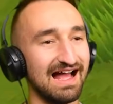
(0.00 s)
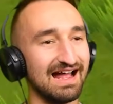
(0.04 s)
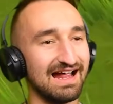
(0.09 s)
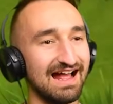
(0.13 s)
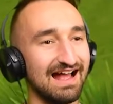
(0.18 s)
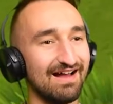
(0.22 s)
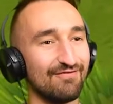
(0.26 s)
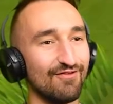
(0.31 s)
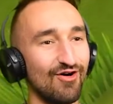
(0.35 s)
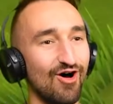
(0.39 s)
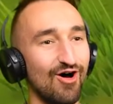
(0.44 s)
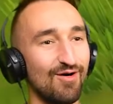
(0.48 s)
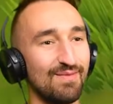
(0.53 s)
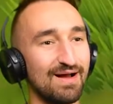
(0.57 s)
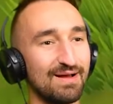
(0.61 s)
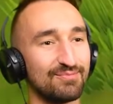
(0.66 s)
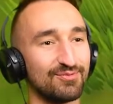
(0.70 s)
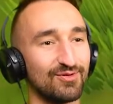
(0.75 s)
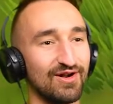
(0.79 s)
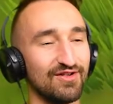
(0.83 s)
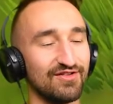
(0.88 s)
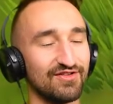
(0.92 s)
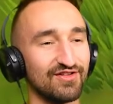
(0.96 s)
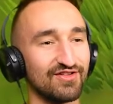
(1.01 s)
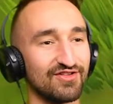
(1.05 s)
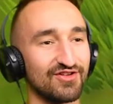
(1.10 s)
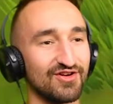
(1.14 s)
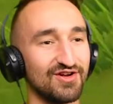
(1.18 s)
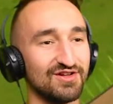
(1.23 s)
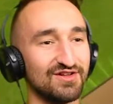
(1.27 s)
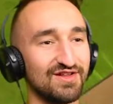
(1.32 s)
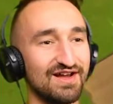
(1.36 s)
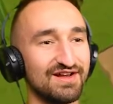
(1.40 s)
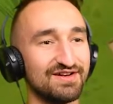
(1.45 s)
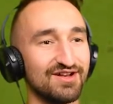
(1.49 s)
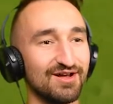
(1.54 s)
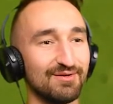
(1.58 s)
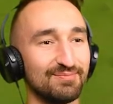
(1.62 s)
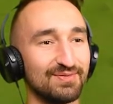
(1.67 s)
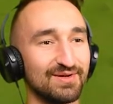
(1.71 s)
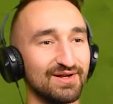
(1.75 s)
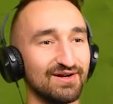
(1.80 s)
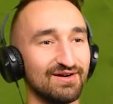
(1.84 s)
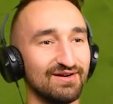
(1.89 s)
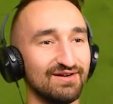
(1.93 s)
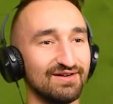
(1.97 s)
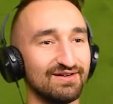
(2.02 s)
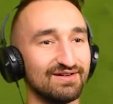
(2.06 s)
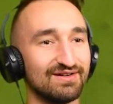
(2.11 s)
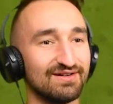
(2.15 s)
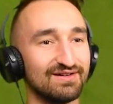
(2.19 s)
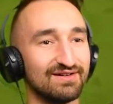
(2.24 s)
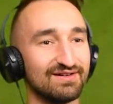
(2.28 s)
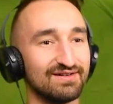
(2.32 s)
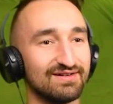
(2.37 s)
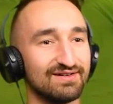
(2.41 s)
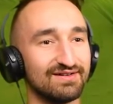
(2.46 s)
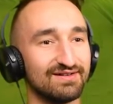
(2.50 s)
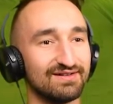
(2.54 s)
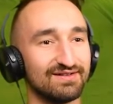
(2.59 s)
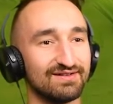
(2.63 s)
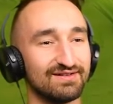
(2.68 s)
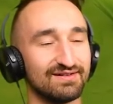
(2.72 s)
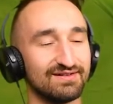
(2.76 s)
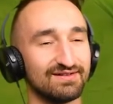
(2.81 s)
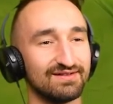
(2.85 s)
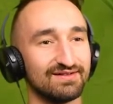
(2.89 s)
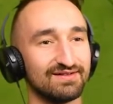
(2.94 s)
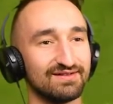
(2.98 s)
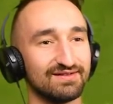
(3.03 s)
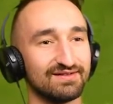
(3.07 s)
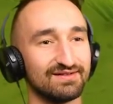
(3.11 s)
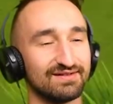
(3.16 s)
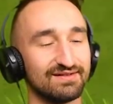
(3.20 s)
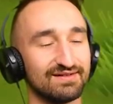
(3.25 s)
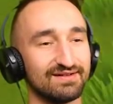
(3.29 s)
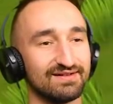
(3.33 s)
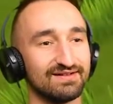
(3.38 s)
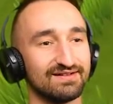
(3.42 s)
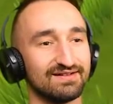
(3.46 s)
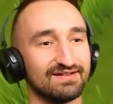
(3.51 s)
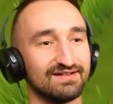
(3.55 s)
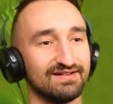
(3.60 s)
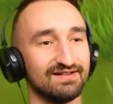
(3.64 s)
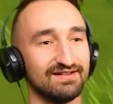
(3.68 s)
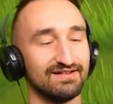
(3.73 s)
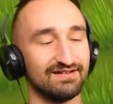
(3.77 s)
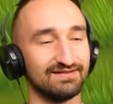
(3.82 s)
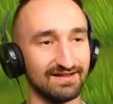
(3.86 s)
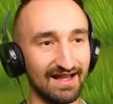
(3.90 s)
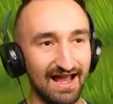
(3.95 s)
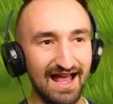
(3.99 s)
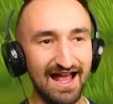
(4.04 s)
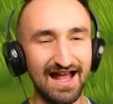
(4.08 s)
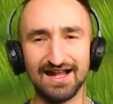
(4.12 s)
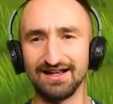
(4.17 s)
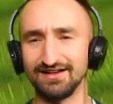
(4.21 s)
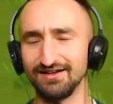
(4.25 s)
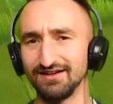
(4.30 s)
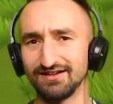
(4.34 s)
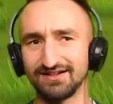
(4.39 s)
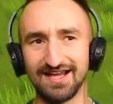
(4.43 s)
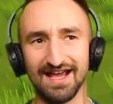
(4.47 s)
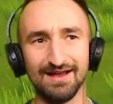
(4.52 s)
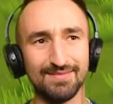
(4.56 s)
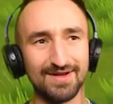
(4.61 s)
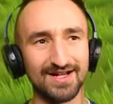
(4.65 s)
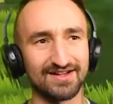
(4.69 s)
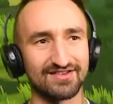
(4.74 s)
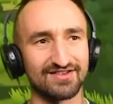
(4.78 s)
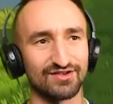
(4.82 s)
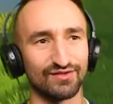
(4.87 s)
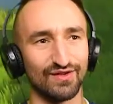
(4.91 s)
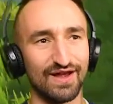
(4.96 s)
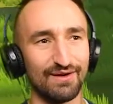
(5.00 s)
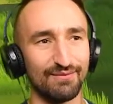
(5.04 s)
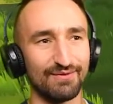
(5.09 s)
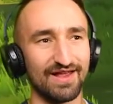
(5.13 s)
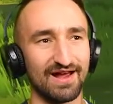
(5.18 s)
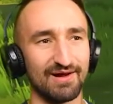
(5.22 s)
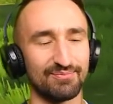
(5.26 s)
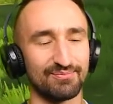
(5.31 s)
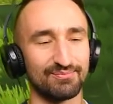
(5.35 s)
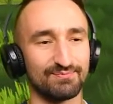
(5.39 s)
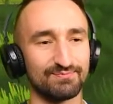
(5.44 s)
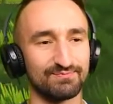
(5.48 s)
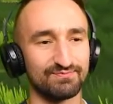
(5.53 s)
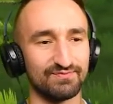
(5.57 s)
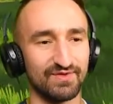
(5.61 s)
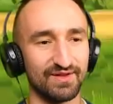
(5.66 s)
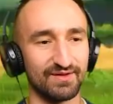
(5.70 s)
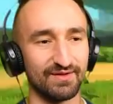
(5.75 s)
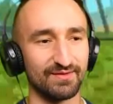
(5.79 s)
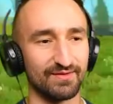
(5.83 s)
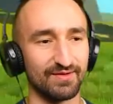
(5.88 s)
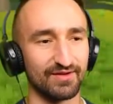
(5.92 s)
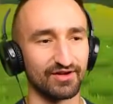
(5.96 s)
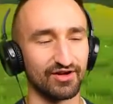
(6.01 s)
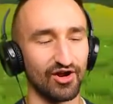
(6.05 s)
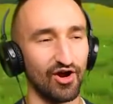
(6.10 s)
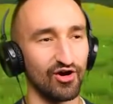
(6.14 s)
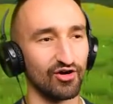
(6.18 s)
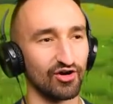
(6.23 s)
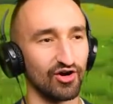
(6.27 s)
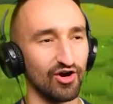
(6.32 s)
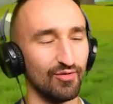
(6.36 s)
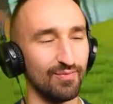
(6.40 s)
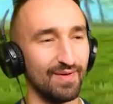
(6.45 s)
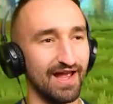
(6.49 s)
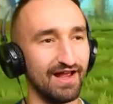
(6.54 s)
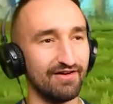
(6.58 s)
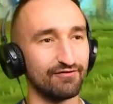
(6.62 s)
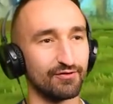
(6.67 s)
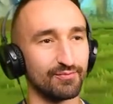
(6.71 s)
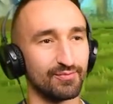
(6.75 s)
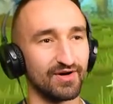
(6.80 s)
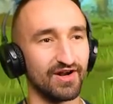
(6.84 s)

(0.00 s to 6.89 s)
I have all my presents all lined up here. Okay, wait a minute. What? Yeah, you can't make a sleigh without the, the cargo bay for